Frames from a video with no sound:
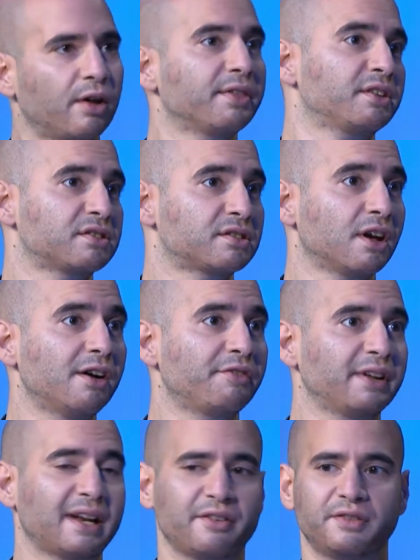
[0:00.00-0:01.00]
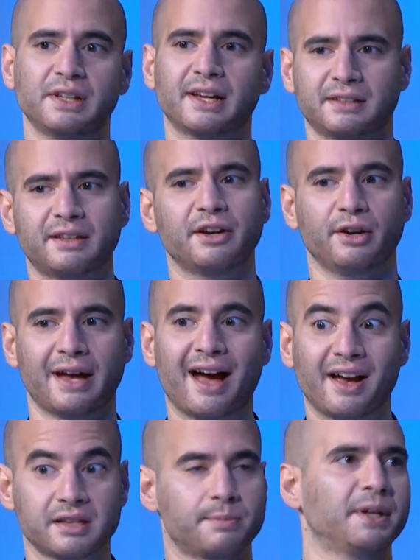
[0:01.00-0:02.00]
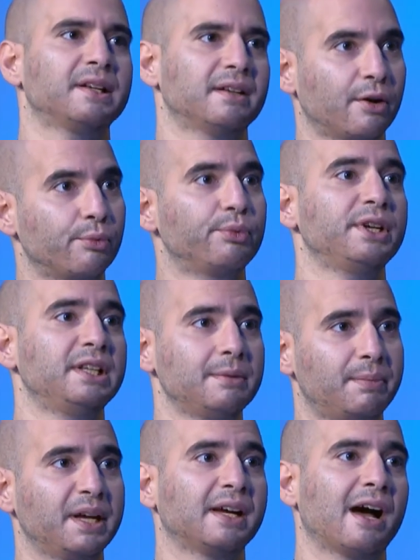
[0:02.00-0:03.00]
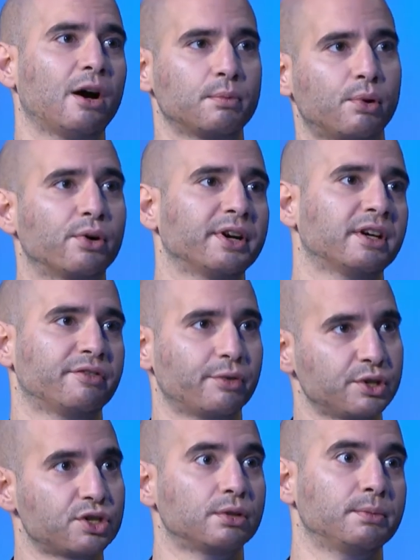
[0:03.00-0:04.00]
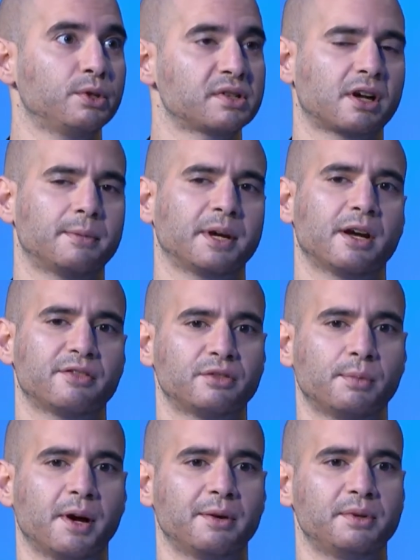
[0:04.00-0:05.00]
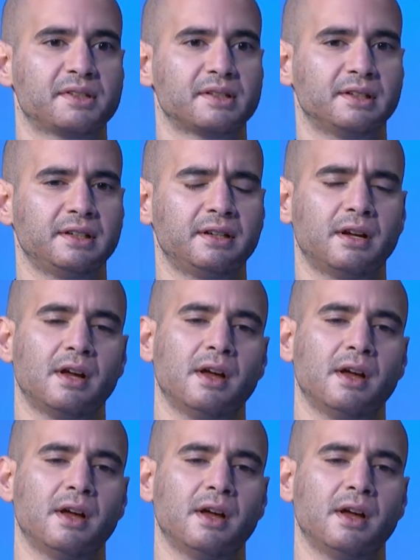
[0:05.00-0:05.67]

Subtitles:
their stuff, and I feel like there has been a really big outpouring of original music coming out of Dubai recently.